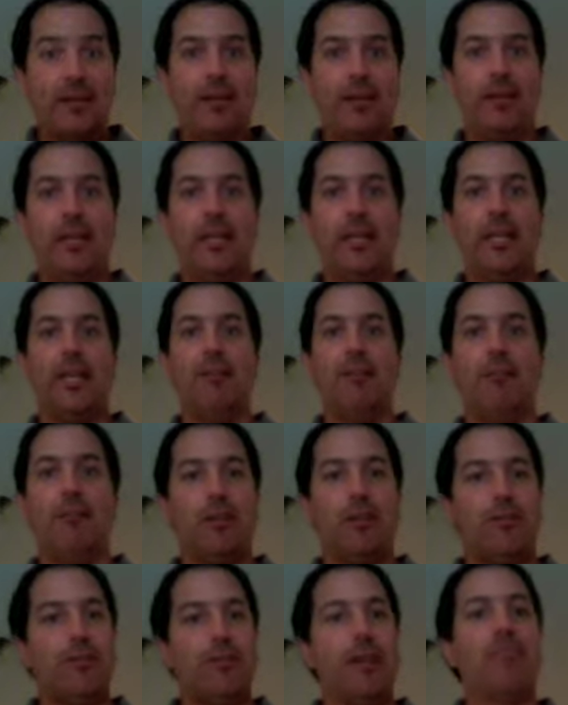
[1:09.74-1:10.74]
the
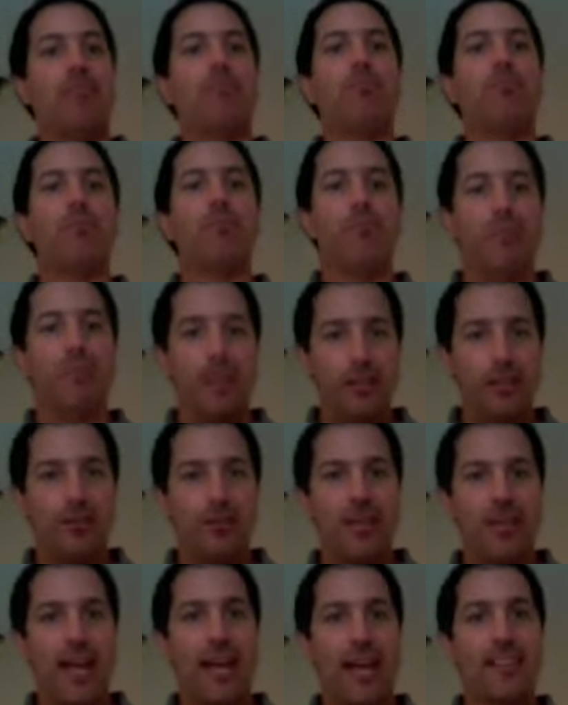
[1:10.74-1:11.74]
Administrative
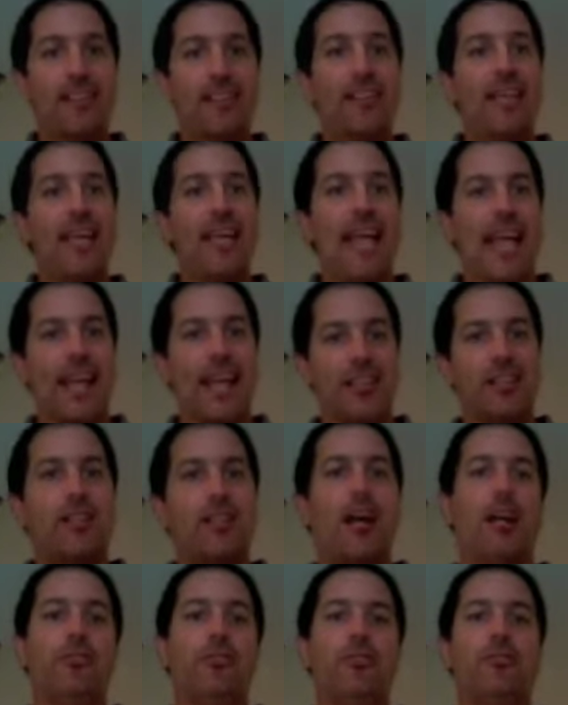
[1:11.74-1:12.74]
Procedures Act, and the
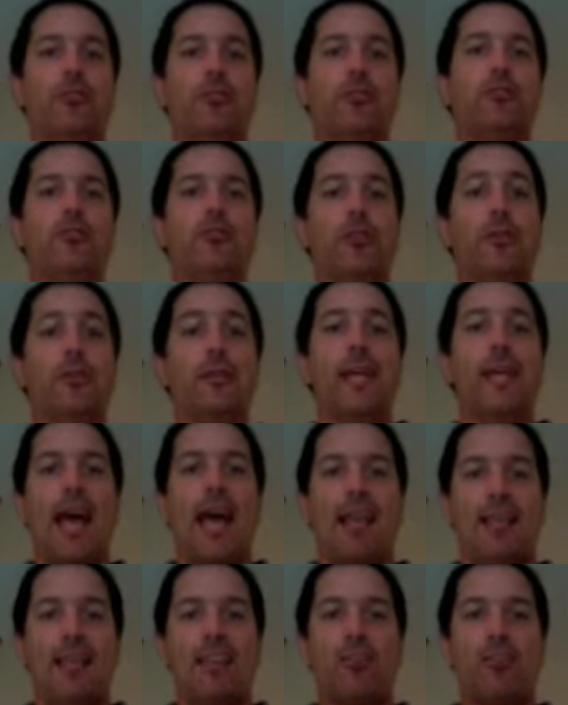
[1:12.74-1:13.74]
Constitution.
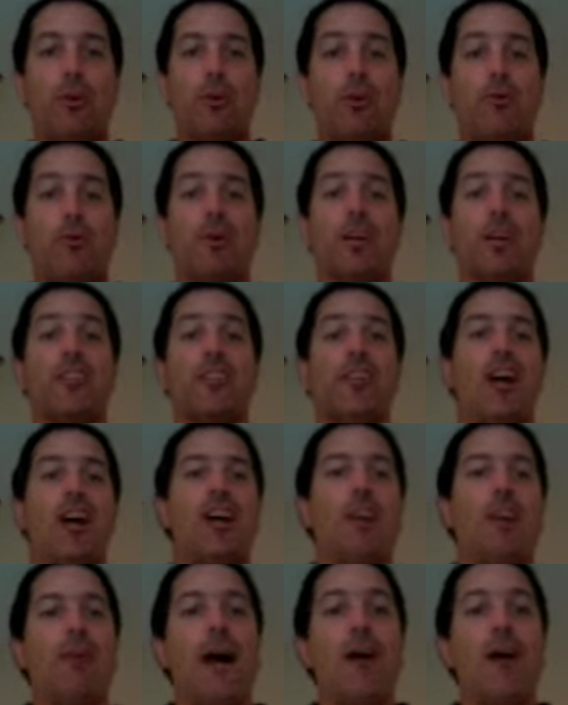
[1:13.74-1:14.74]
And that's what we're going to
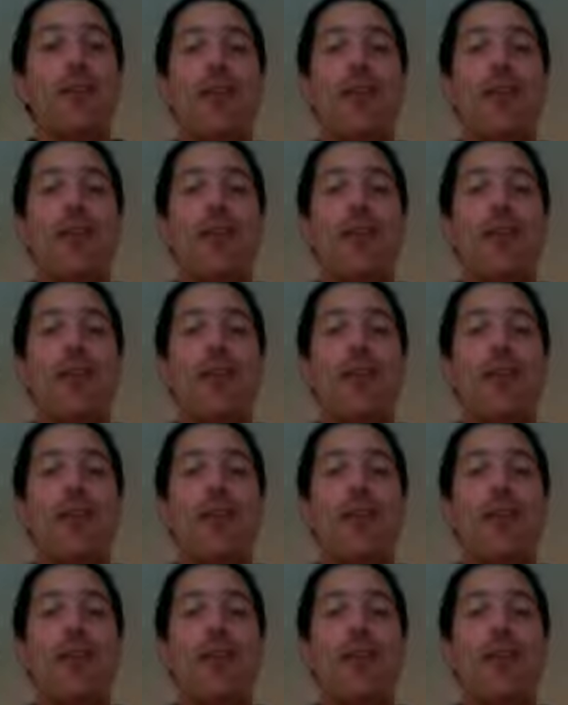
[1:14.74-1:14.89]
talk about